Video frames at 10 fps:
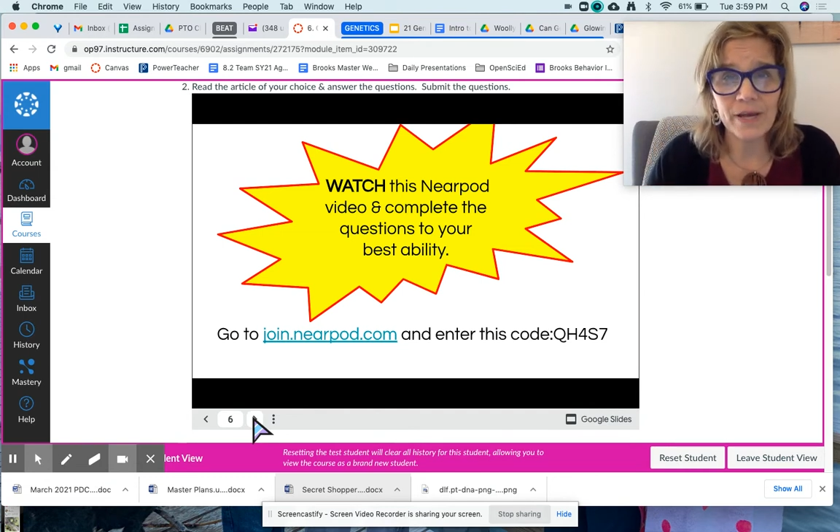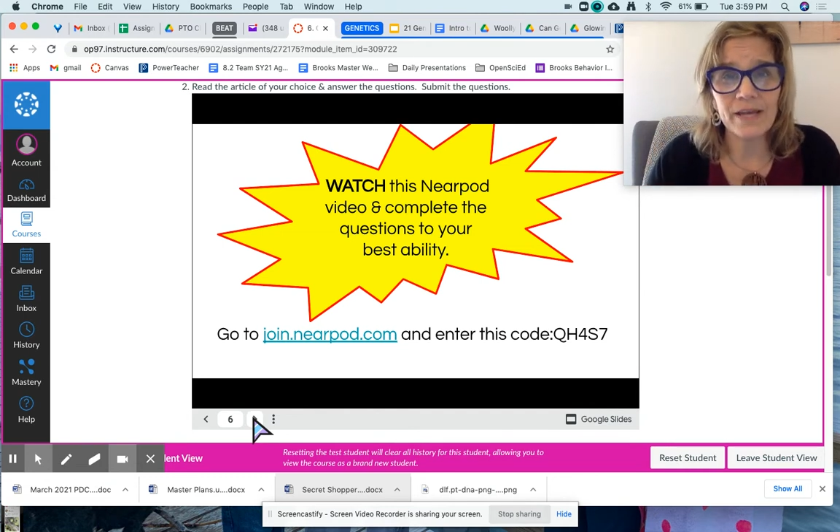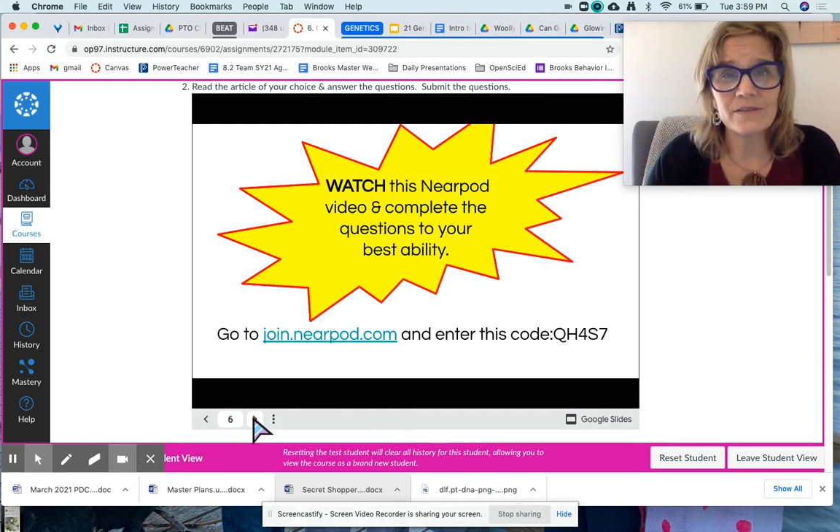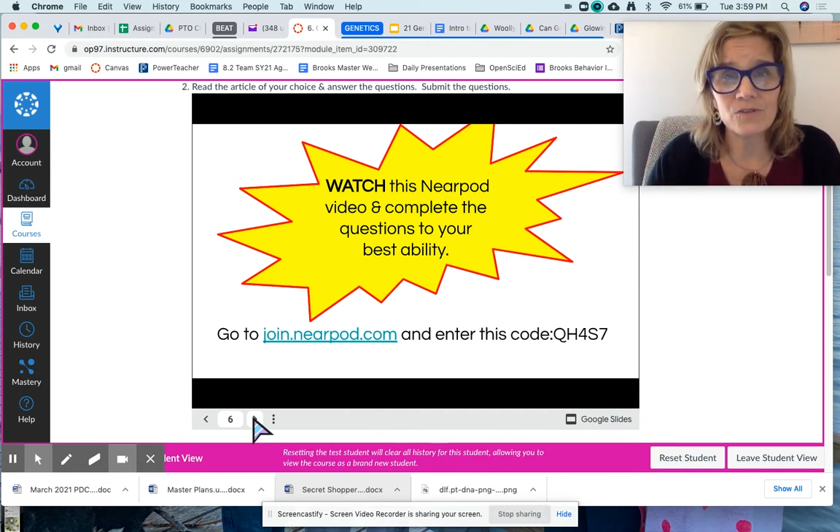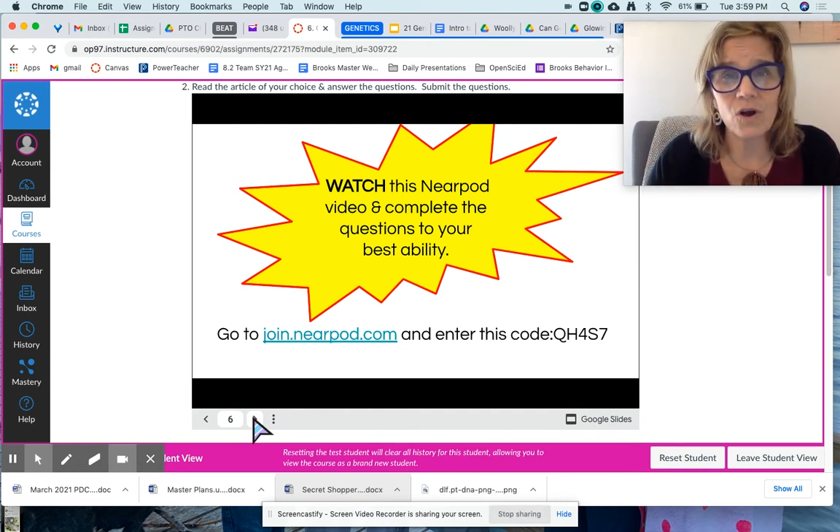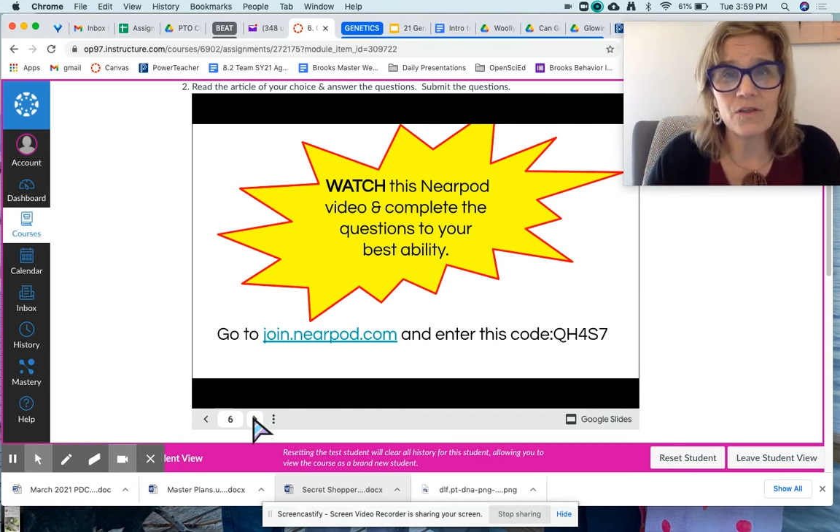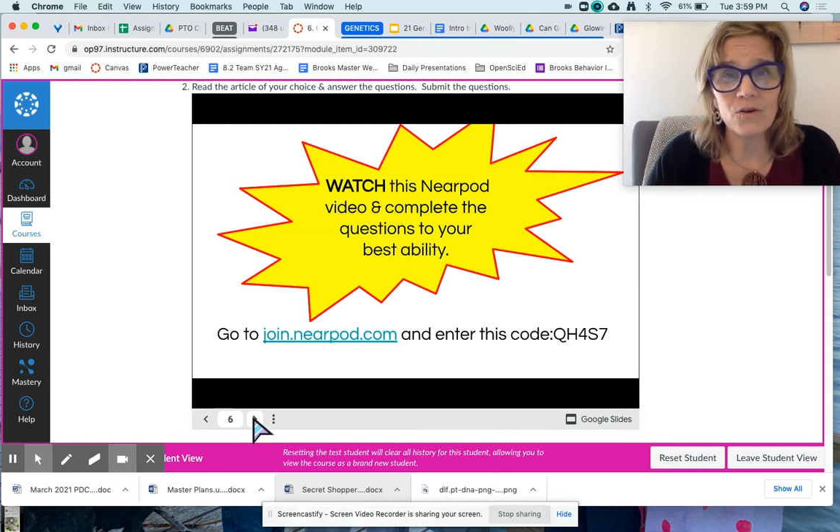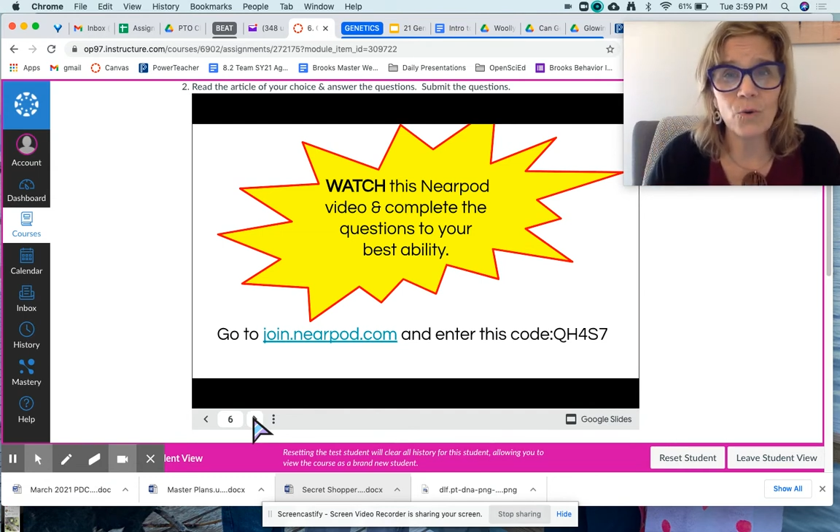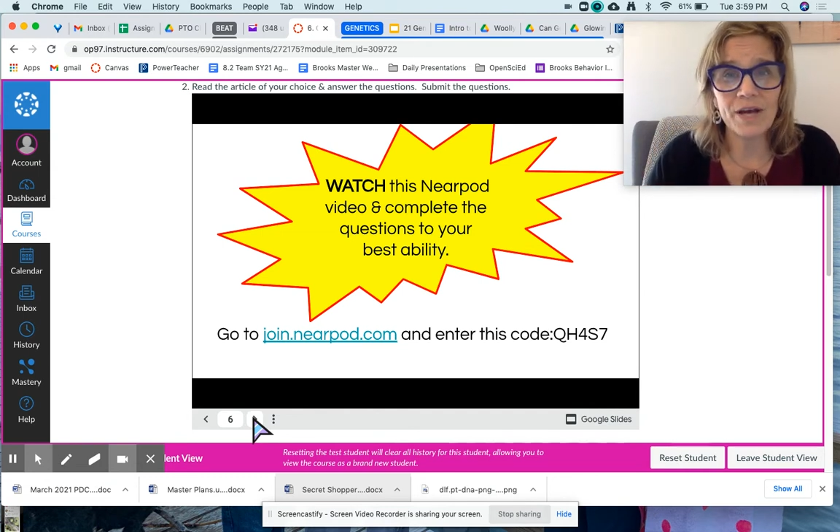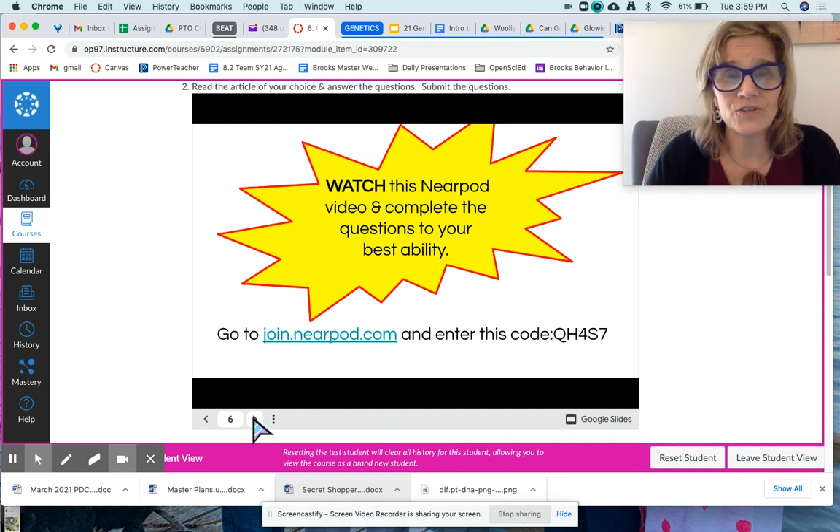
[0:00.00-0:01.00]
answer all the
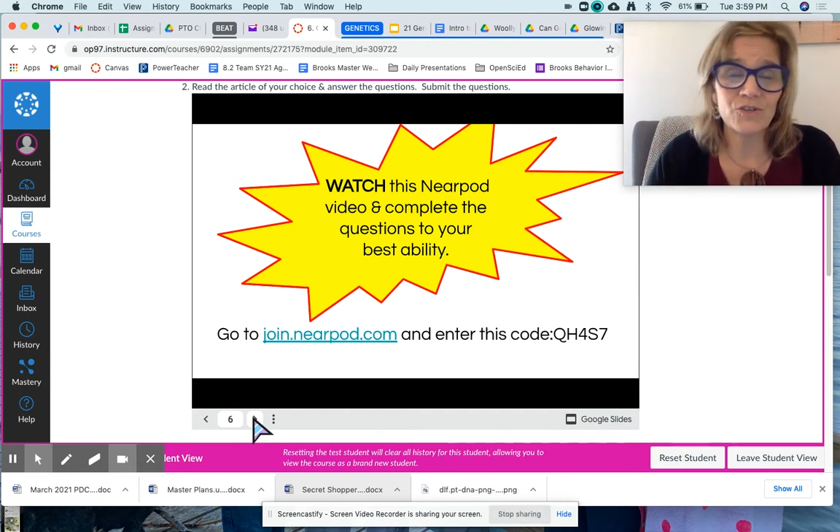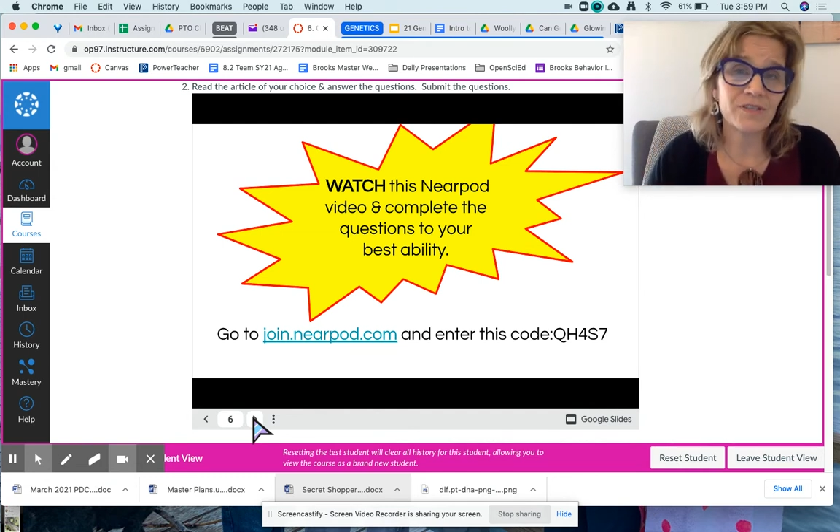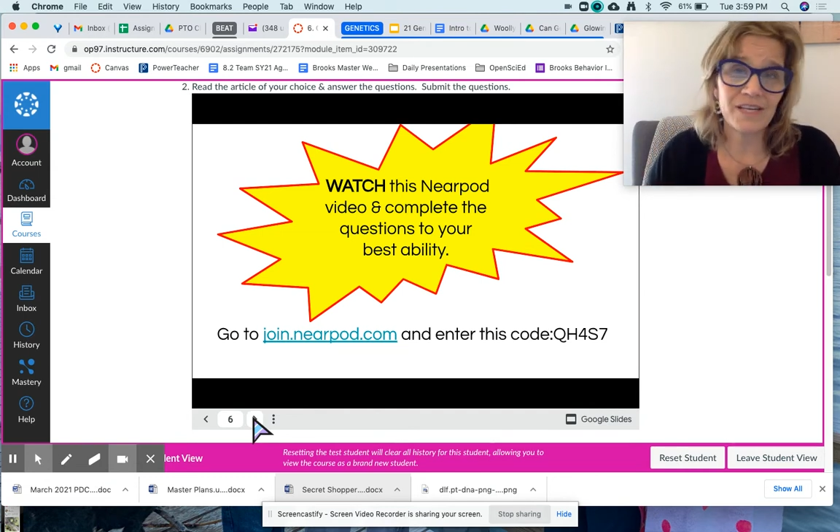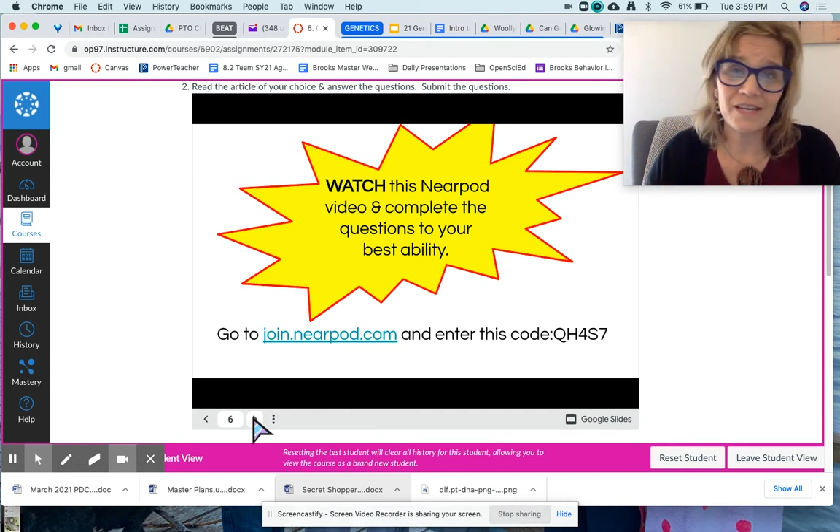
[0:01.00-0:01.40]
questions,